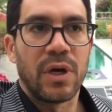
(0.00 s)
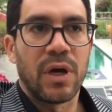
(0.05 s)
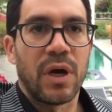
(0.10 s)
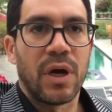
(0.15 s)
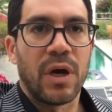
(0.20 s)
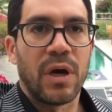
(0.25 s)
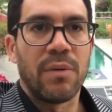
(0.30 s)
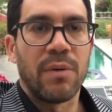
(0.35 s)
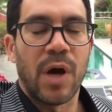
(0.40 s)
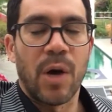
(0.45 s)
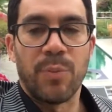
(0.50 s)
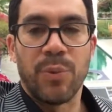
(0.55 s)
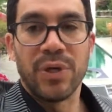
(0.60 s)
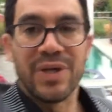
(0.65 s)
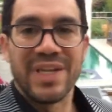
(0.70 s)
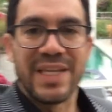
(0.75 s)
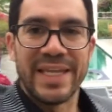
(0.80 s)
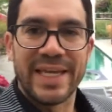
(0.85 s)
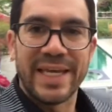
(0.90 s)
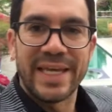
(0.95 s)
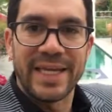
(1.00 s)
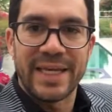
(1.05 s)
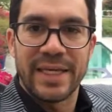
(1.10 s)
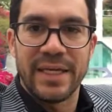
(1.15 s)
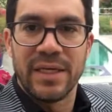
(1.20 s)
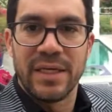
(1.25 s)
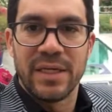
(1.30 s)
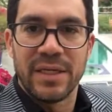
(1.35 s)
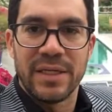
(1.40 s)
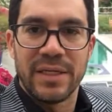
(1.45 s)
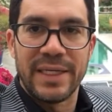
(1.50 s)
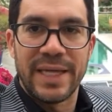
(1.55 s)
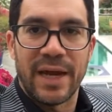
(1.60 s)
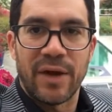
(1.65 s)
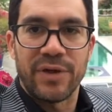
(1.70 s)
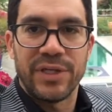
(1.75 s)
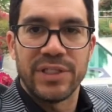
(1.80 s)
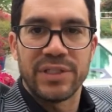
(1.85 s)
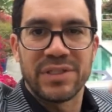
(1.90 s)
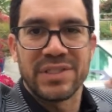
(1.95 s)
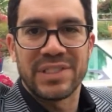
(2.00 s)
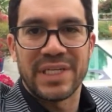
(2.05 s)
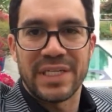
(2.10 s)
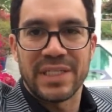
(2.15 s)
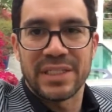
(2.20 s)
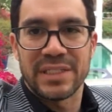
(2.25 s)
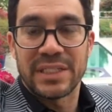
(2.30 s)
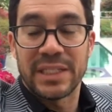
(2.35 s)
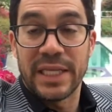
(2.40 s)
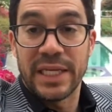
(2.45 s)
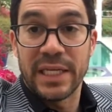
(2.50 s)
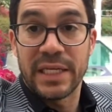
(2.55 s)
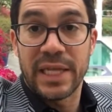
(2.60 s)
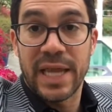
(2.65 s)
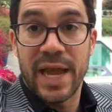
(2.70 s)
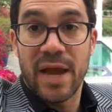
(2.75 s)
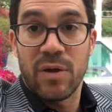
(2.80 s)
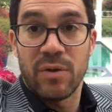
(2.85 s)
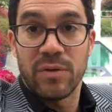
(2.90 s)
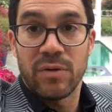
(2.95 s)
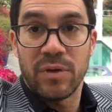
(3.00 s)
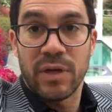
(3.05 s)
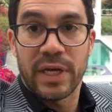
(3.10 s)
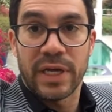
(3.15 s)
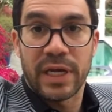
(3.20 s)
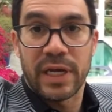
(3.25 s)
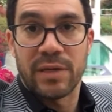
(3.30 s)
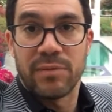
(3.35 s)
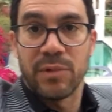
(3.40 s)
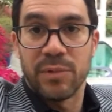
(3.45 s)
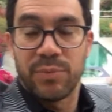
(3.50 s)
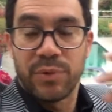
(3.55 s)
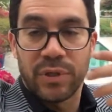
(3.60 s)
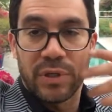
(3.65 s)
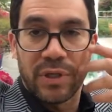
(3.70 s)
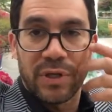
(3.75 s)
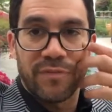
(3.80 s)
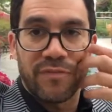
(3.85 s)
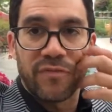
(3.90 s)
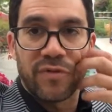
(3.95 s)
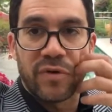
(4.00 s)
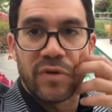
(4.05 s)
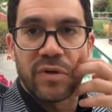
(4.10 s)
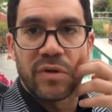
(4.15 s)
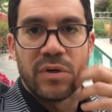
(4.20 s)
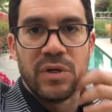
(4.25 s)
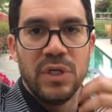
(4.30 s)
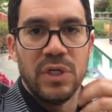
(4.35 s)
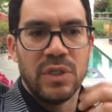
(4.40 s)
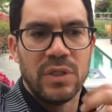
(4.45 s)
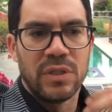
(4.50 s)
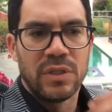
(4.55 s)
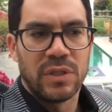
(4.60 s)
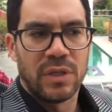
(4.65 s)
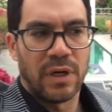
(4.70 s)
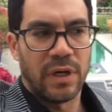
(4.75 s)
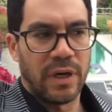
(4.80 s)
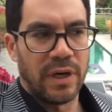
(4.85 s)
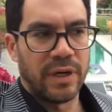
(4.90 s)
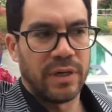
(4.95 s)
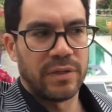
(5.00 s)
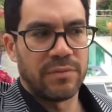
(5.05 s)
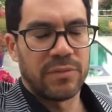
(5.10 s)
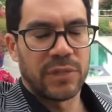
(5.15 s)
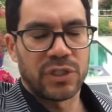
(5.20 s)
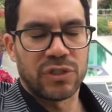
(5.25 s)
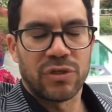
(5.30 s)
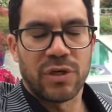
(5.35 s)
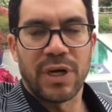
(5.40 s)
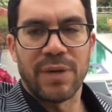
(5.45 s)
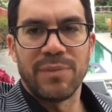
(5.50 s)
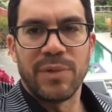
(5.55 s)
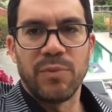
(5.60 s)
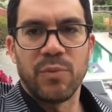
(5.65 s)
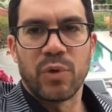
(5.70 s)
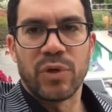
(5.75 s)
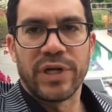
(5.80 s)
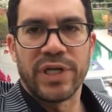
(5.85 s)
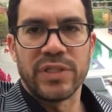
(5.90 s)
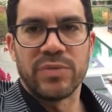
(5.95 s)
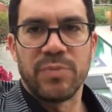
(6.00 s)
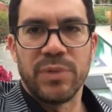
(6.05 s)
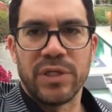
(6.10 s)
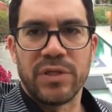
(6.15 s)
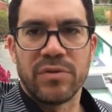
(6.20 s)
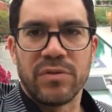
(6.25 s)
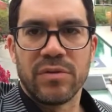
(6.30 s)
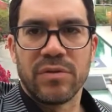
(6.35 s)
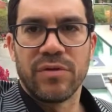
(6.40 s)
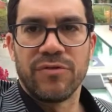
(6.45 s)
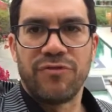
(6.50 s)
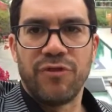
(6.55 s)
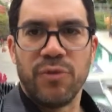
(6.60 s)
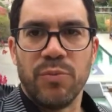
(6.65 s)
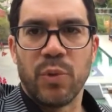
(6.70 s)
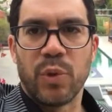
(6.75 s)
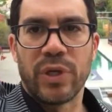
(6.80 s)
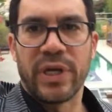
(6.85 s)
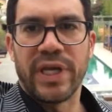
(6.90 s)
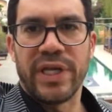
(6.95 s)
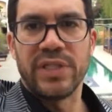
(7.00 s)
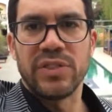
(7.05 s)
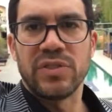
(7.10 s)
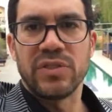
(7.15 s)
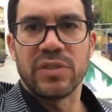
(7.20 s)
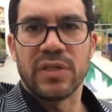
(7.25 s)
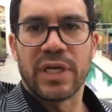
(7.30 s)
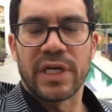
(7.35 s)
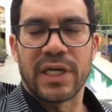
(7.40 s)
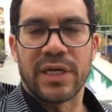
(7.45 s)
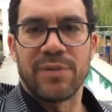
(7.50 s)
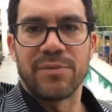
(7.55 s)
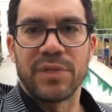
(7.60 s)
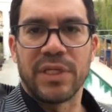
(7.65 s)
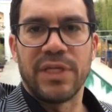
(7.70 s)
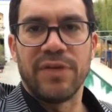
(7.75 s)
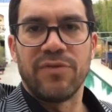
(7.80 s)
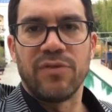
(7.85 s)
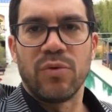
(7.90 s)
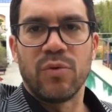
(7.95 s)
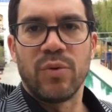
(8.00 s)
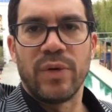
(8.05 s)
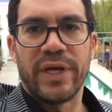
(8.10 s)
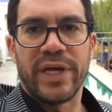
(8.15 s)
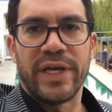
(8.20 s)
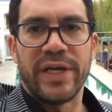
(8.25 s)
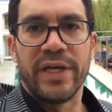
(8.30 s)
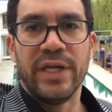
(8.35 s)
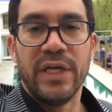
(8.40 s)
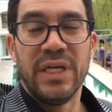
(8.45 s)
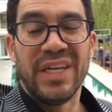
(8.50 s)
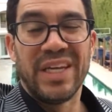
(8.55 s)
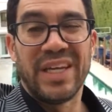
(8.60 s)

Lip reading: I'll put a link. Now he's gonna take this link down. I got him to put it up for, I'm not sure how many more days, but a few more days. I got him to give it away.